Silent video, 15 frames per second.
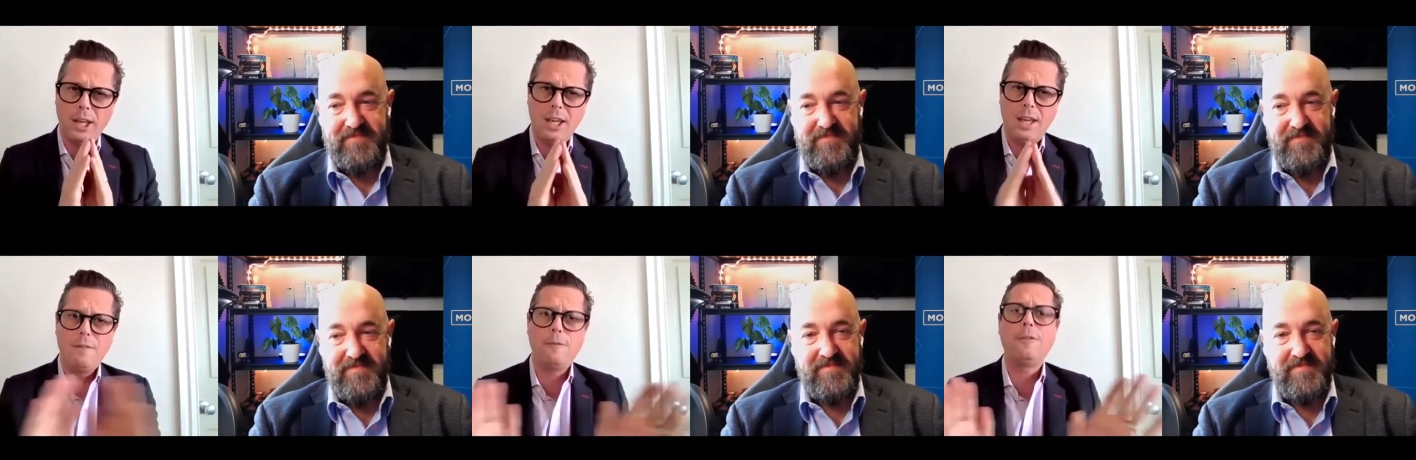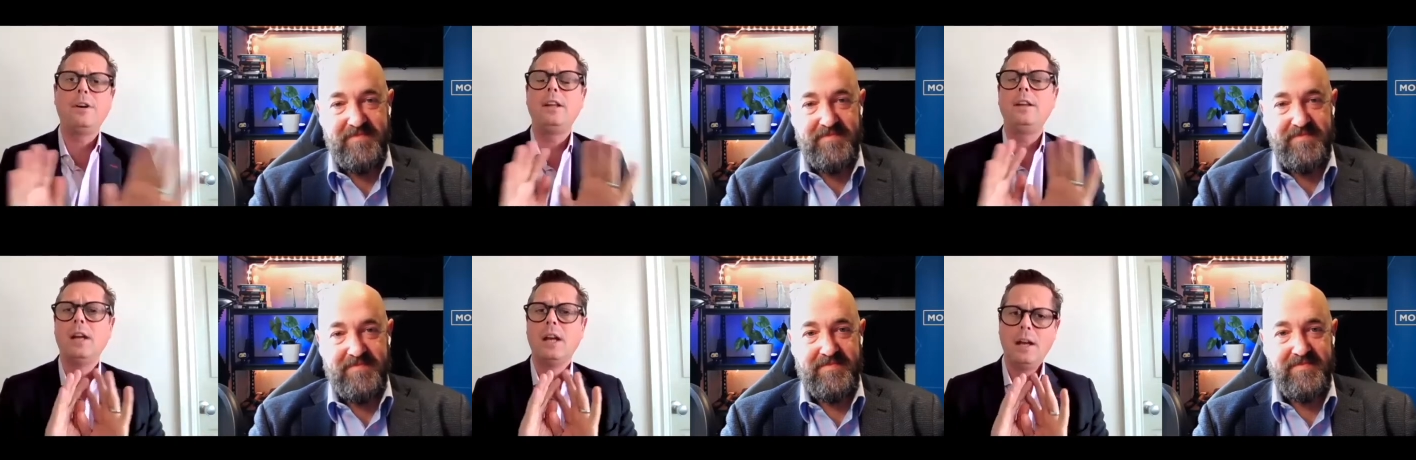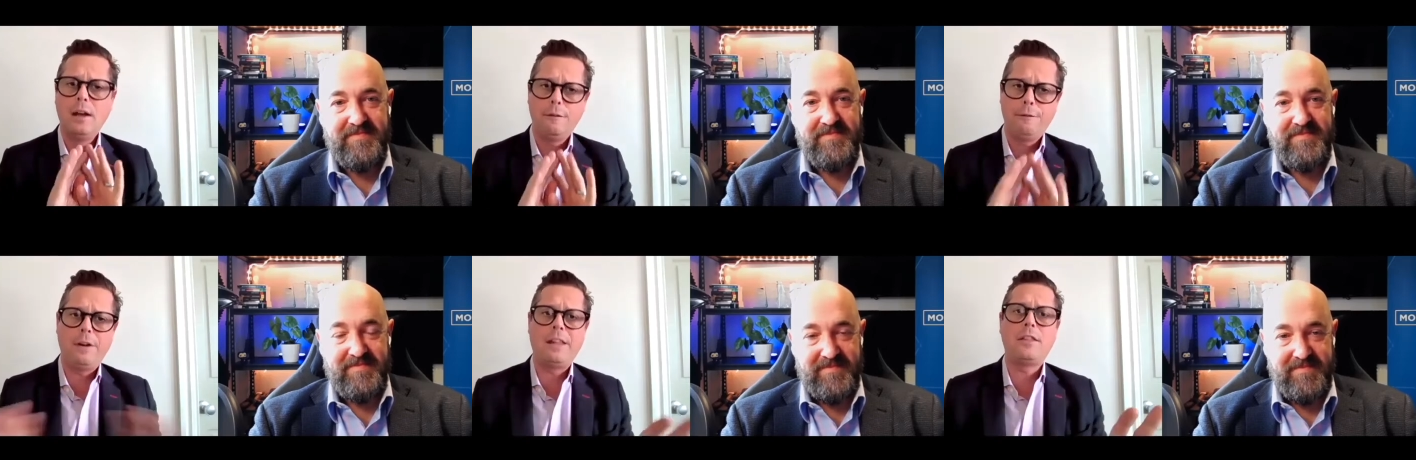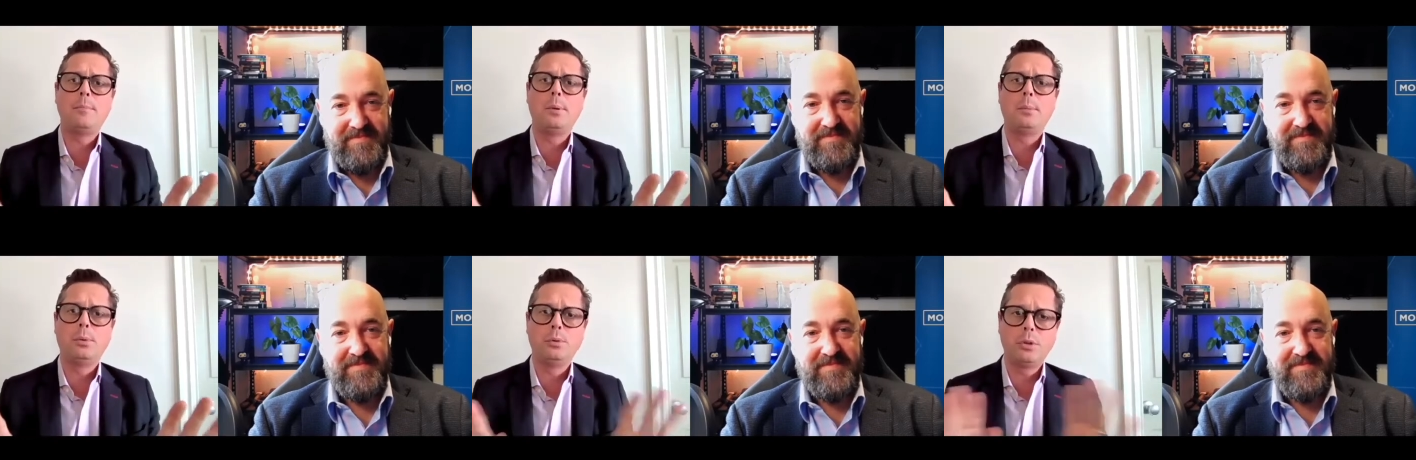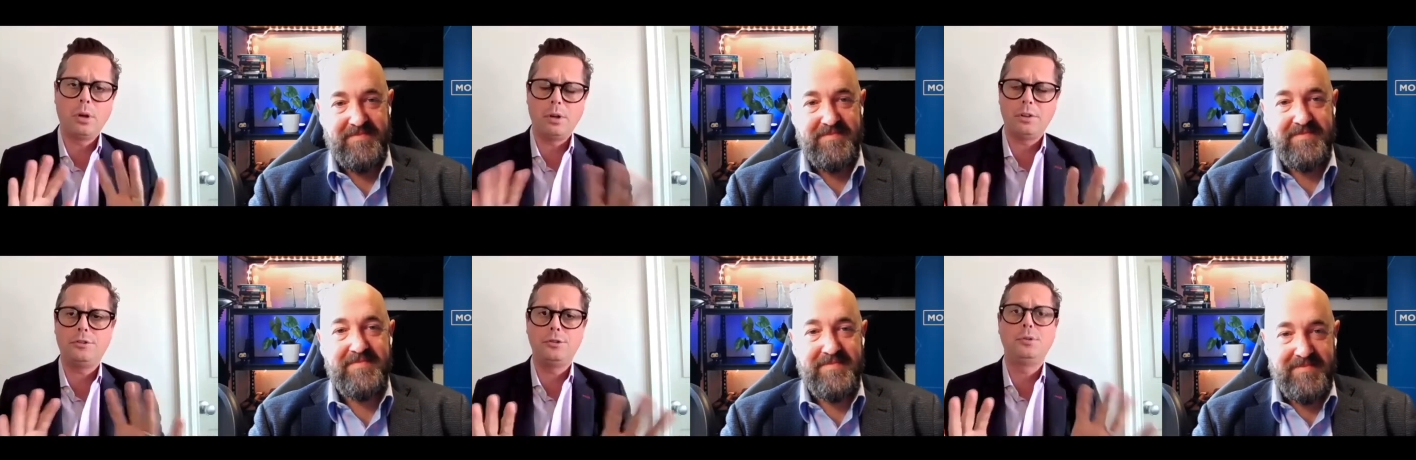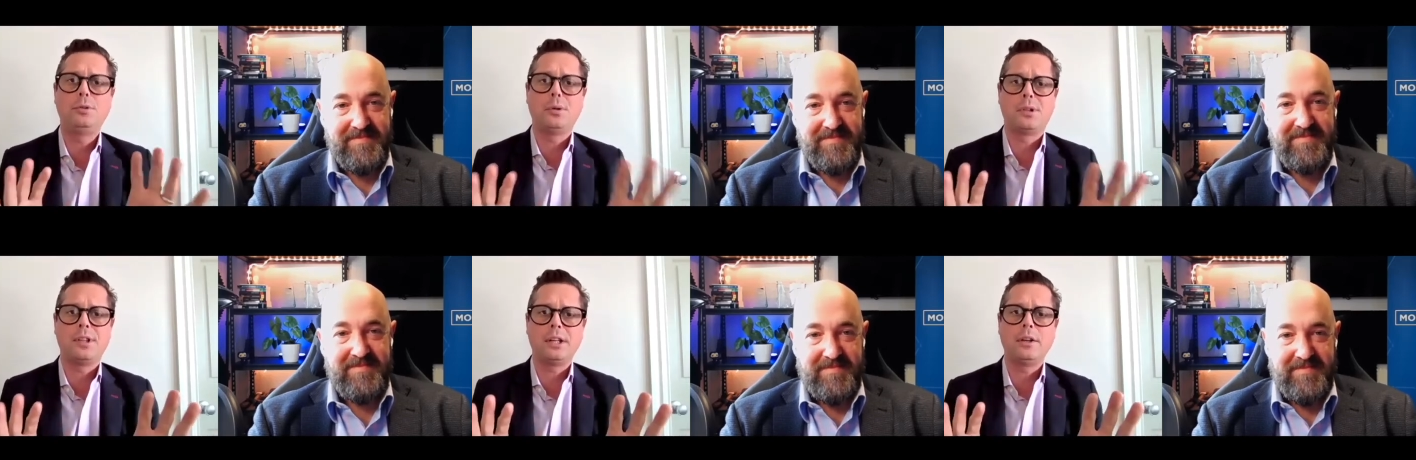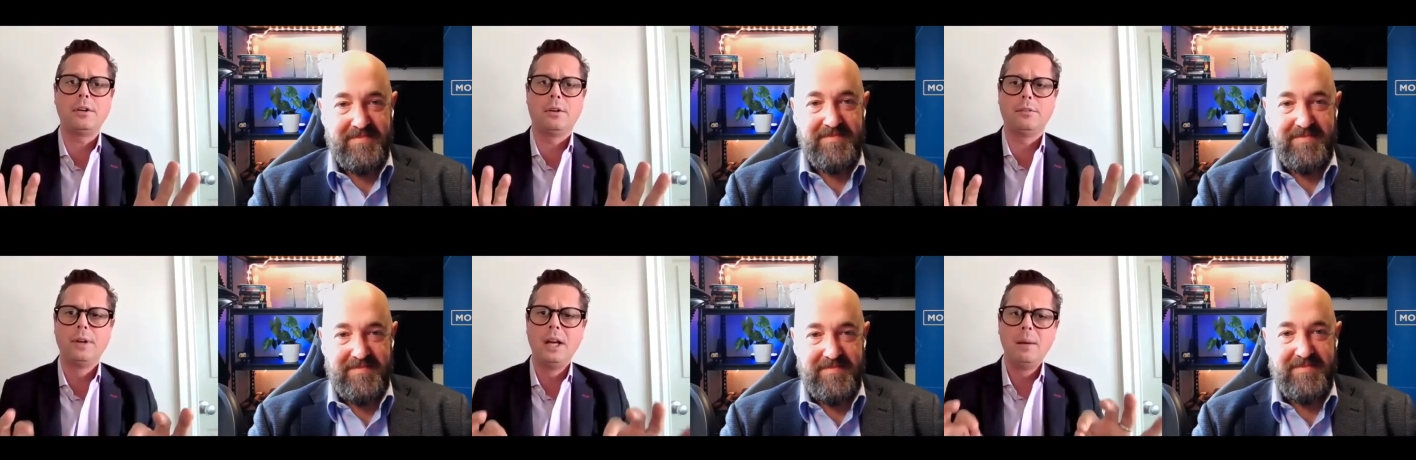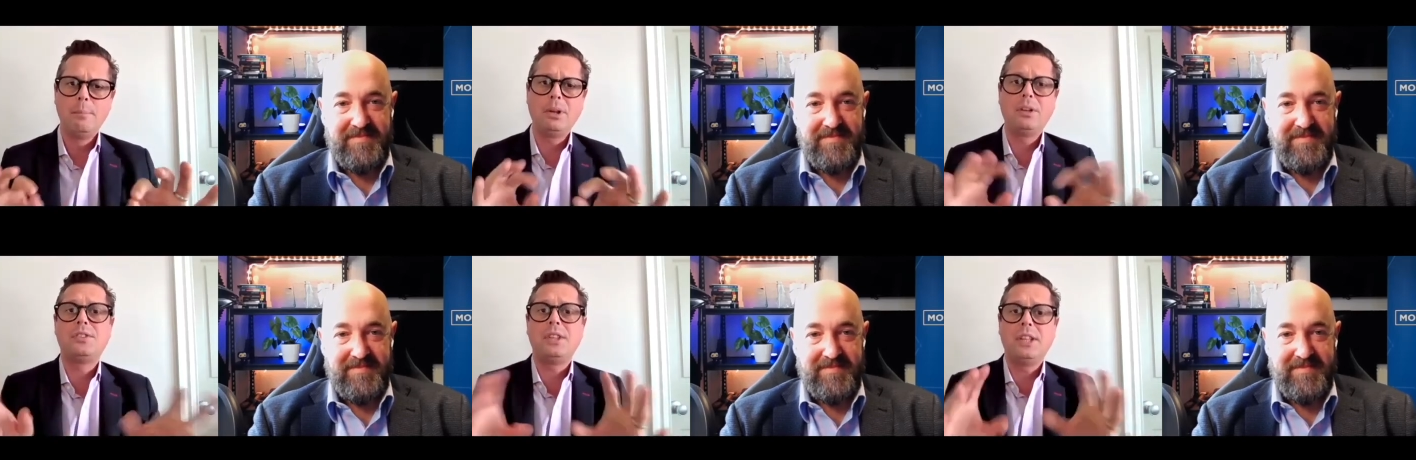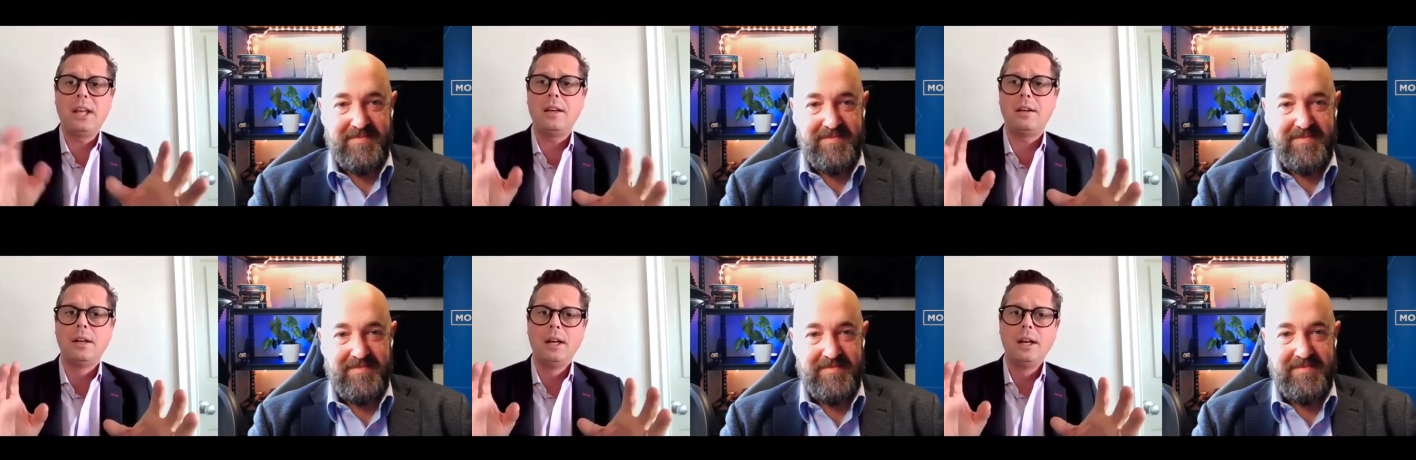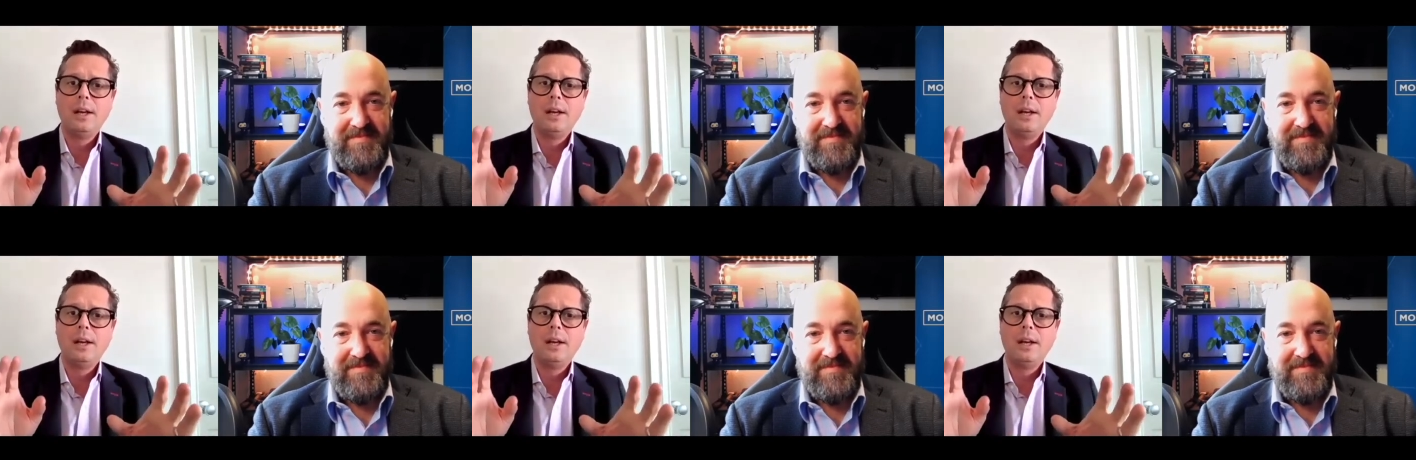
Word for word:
Speaker 1: every fathomable cost you could think of because again